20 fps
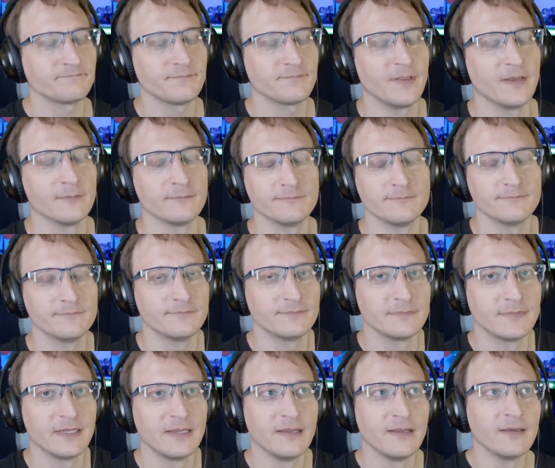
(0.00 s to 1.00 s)
Yeah.
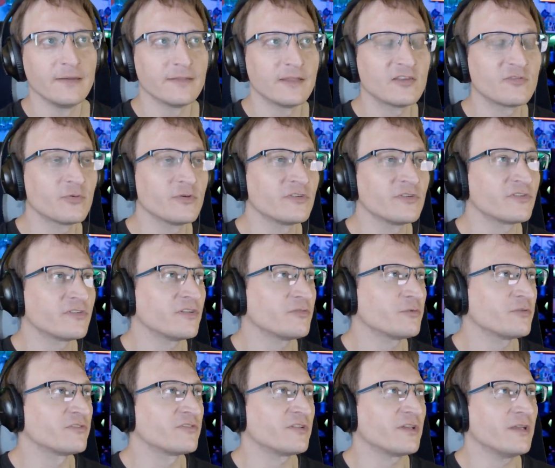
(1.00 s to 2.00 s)
This was this
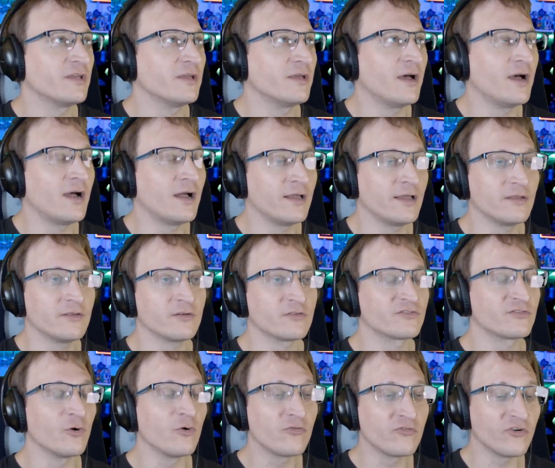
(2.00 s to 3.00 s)
was uh,
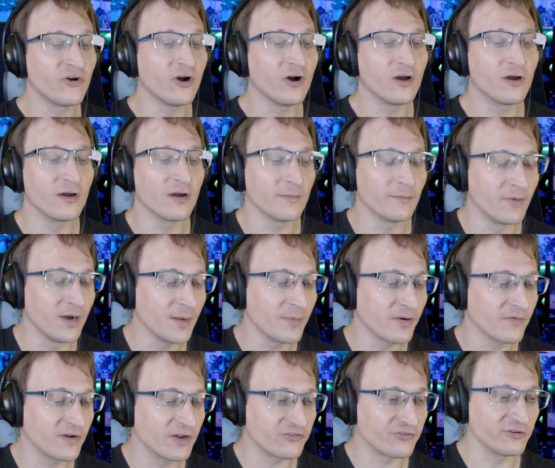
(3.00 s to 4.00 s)
so far my
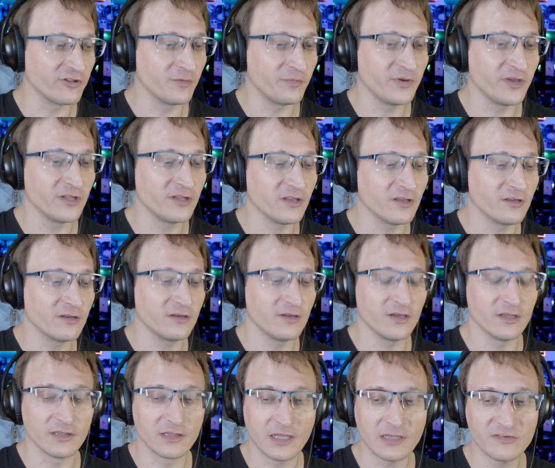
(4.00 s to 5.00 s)
professional opinion.
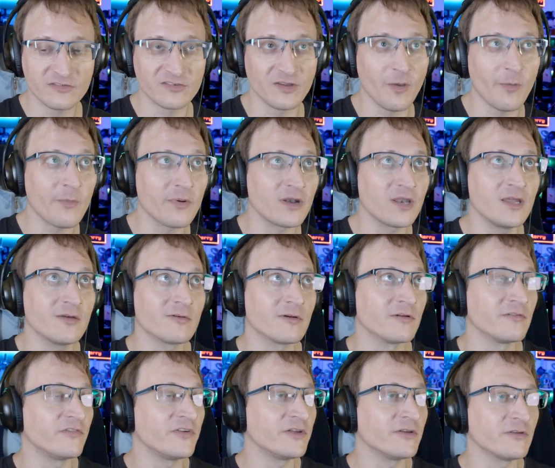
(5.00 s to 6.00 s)
Unless somebody
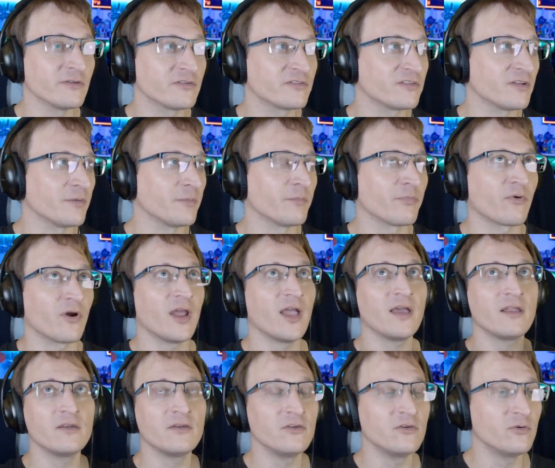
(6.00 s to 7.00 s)
reveals some
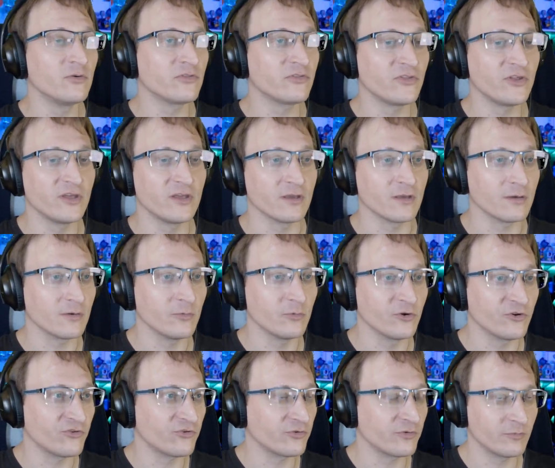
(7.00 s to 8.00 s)
brand new thing,
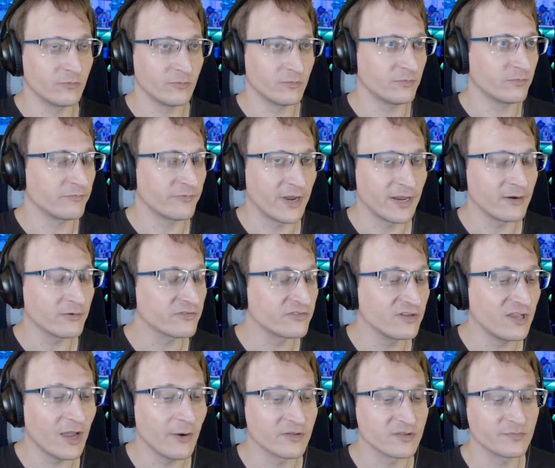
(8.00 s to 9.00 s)
which I don't
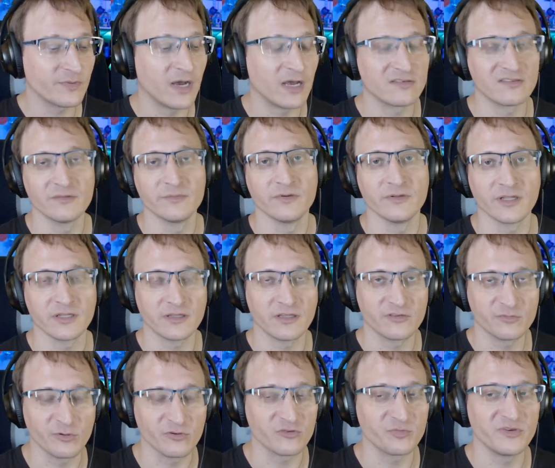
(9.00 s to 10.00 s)
see how it's possible. Like, they're
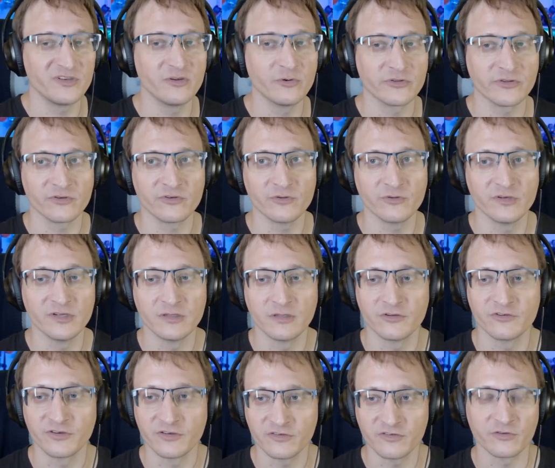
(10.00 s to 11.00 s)
supposed to be doing their due
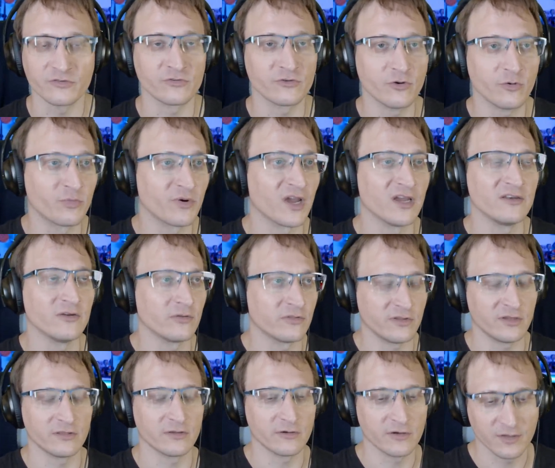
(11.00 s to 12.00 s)
diligence. There's no brand new
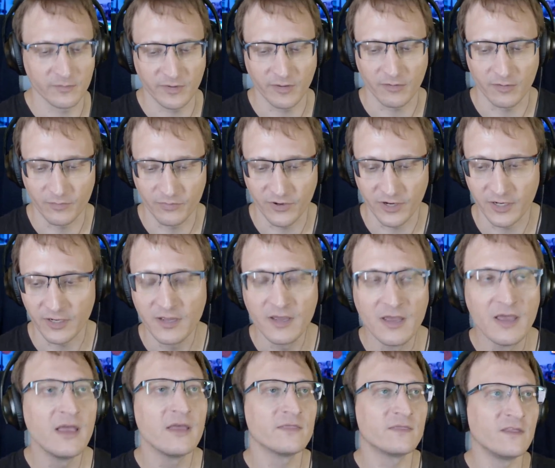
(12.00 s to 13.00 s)
thing they're going to be able to bring.
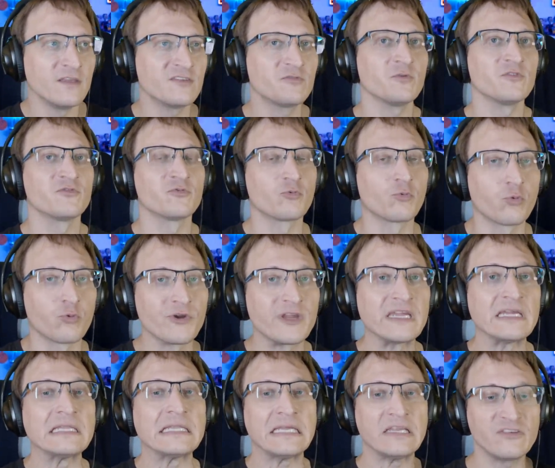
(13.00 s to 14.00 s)
This was
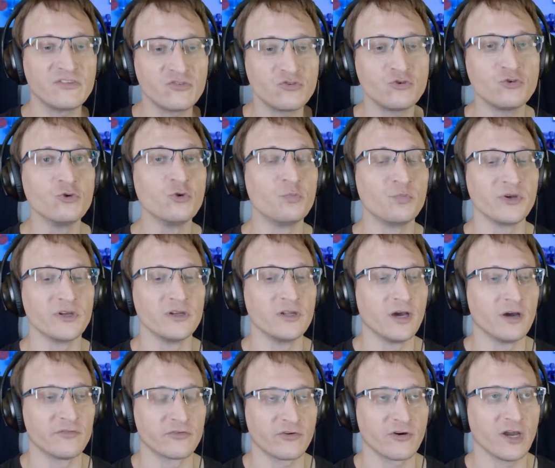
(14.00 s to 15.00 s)
really stupid
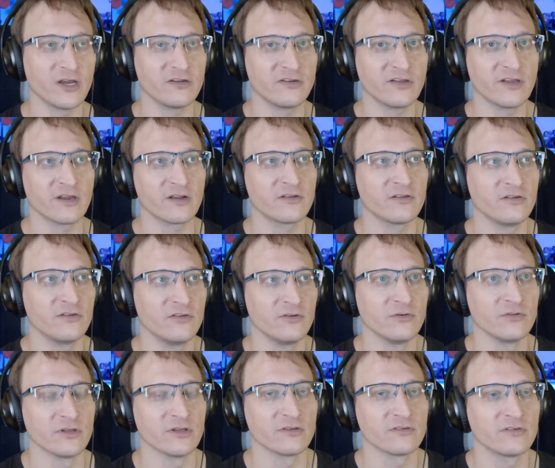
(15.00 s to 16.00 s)
of Crytek to
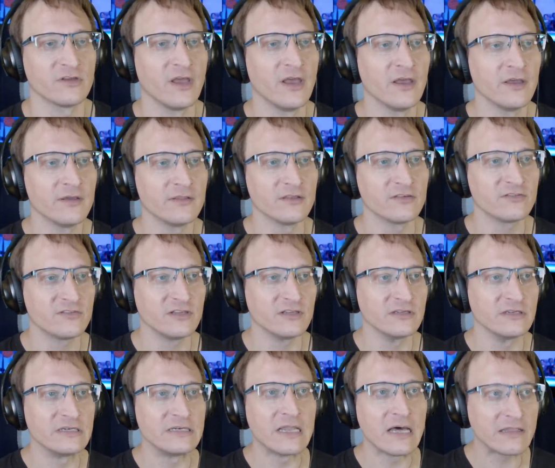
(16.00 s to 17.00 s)
do this. This
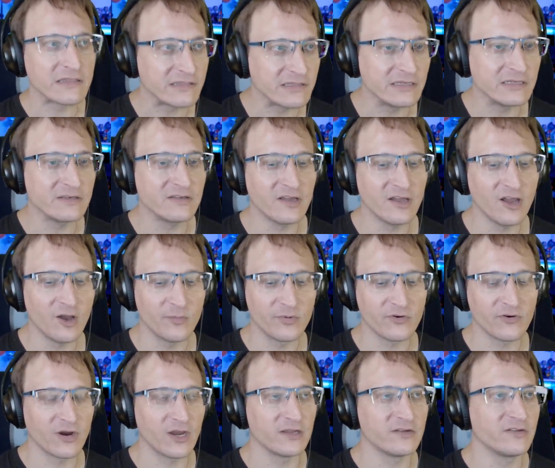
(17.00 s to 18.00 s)
did nothing to help
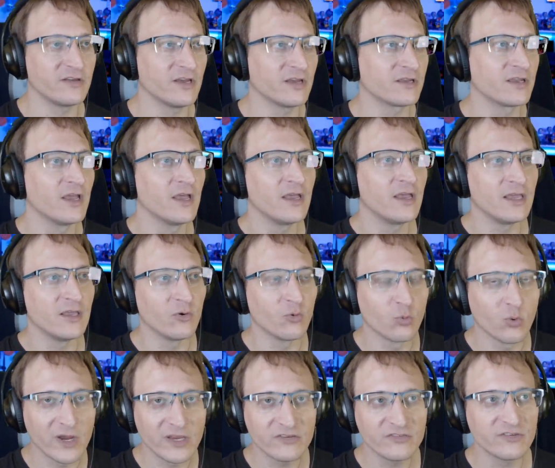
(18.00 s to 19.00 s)
Crytek. It
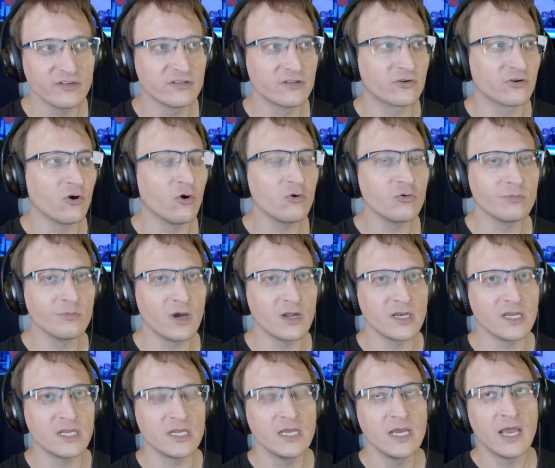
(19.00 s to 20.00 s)
wasted their own
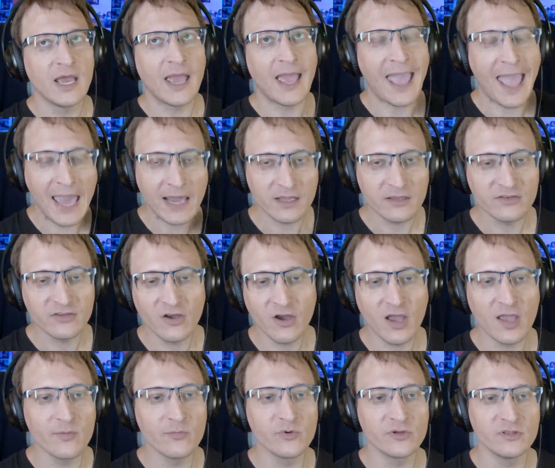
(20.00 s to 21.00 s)
money at a
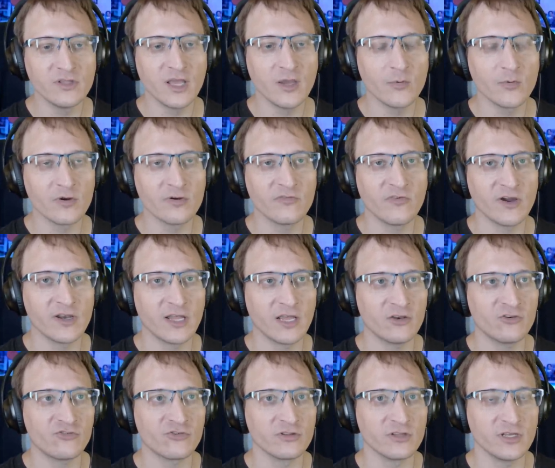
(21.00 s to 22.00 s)
time when they were
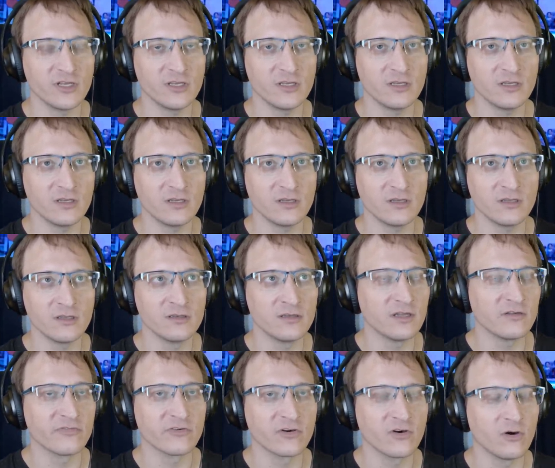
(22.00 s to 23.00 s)
financially in
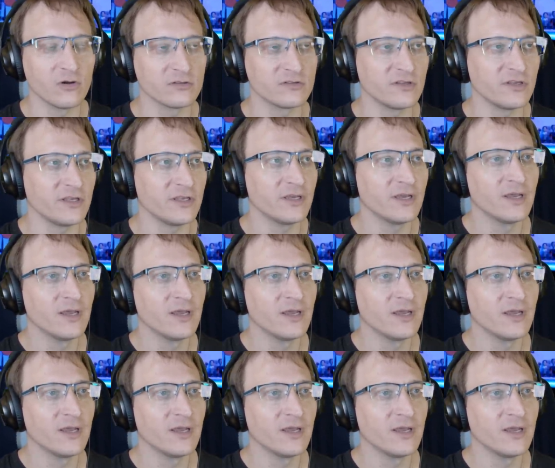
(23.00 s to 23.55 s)
difficulty.